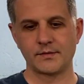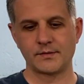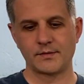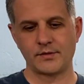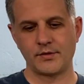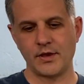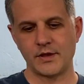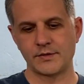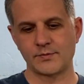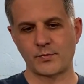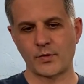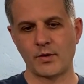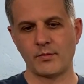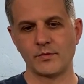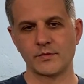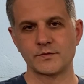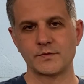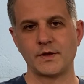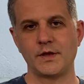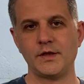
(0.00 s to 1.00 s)
creates
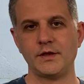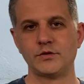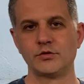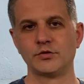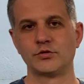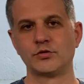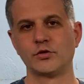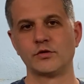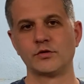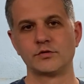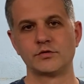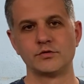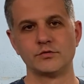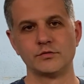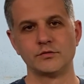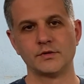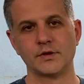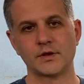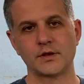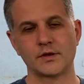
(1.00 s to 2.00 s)
problems when I need to talk
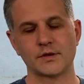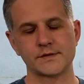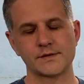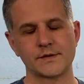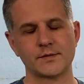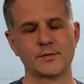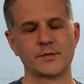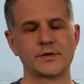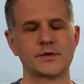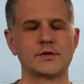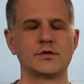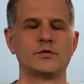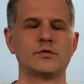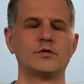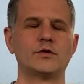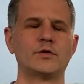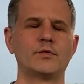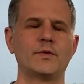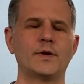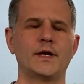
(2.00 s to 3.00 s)
to a customer
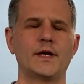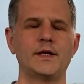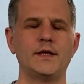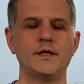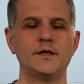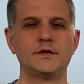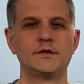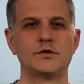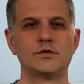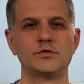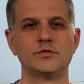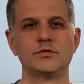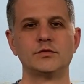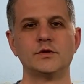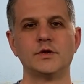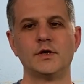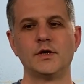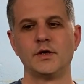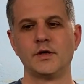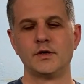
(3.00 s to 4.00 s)
or when I need to
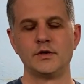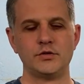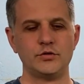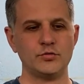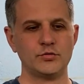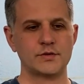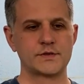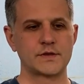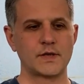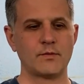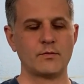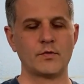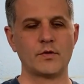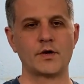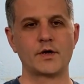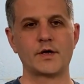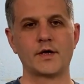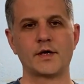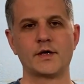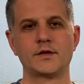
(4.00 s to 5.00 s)
do some
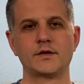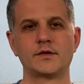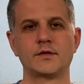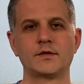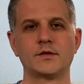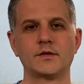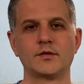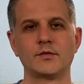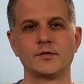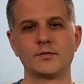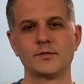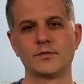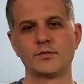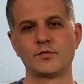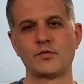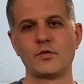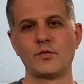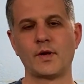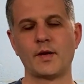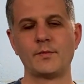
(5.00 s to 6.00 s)
work, and
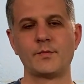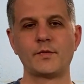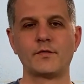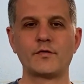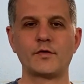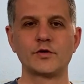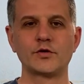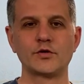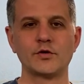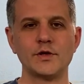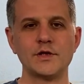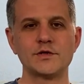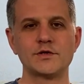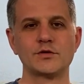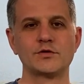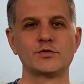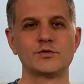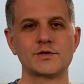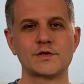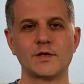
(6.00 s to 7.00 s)
I prefer to
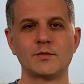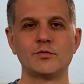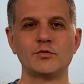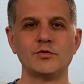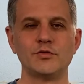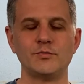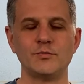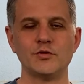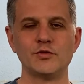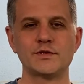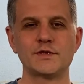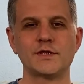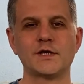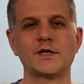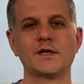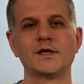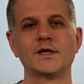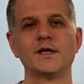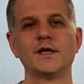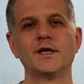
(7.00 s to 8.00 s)
listen to some good
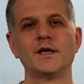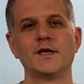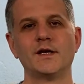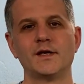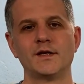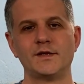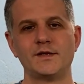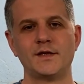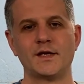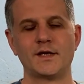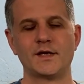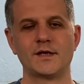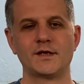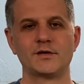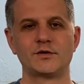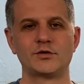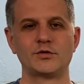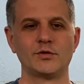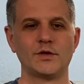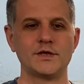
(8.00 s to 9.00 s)
music
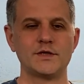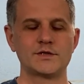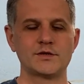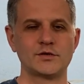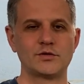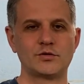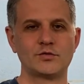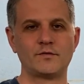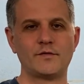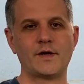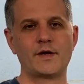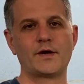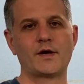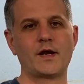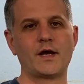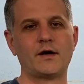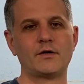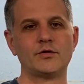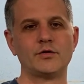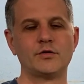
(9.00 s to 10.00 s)
than to listen to very
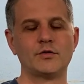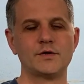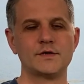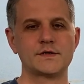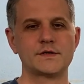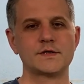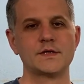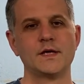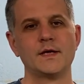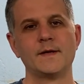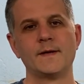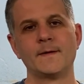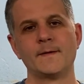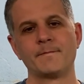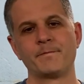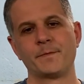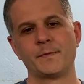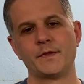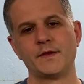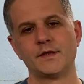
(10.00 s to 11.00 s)
loud noise.
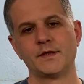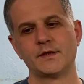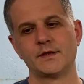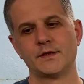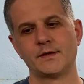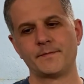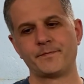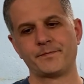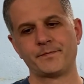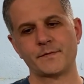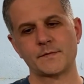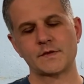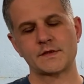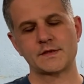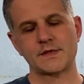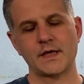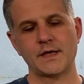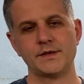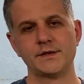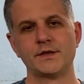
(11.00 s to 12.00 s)
The
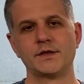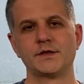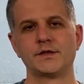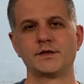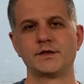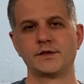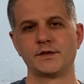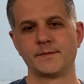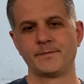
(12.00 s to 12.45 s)
standard